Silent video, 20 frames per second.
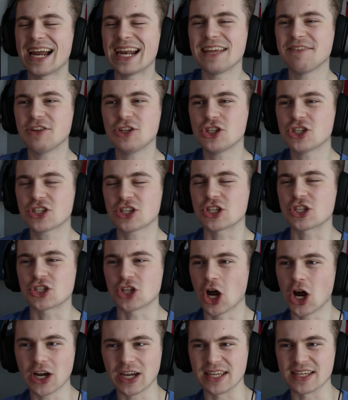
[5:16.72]
not even just the
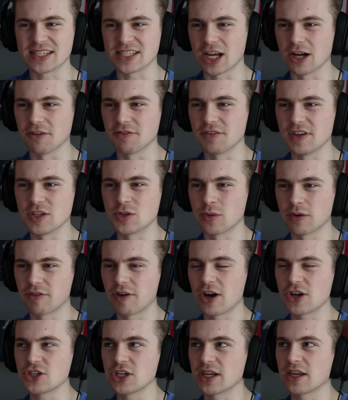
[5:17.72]
song itself is
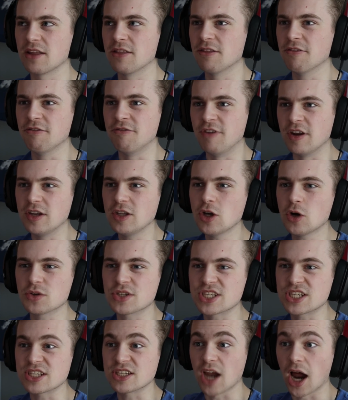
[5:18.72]
refreshing. The video
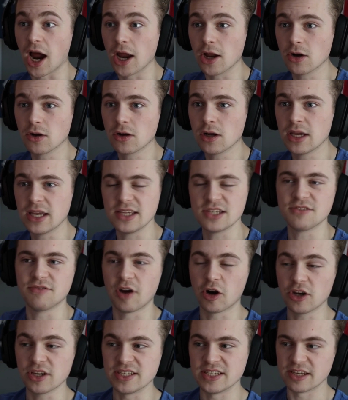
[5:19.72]
style is
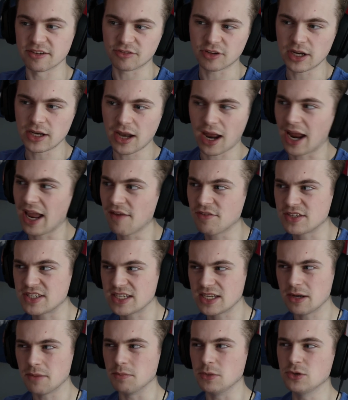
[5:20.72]
very different. I haven't
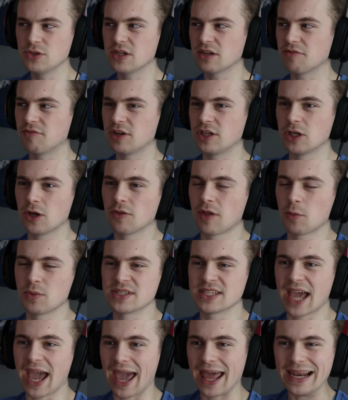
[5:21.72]
seen a music video that
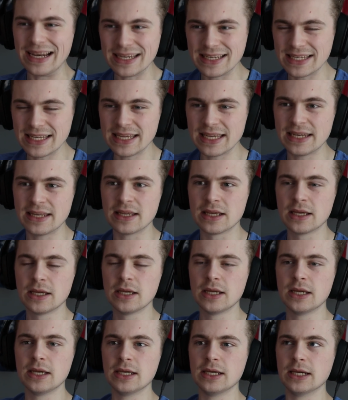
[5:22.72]
was edited,
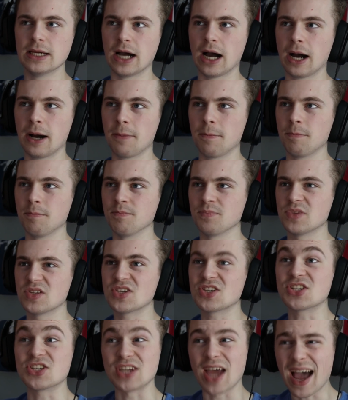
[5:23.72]

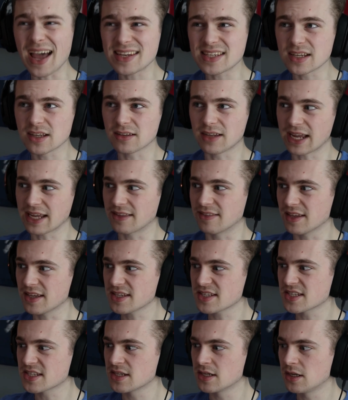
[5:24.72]
set like
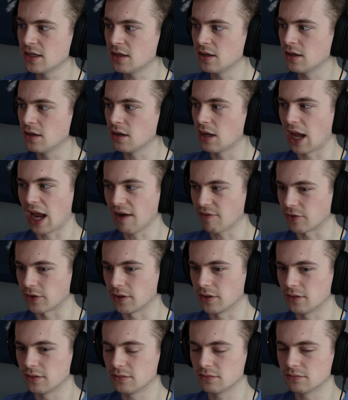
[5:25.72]
this ever.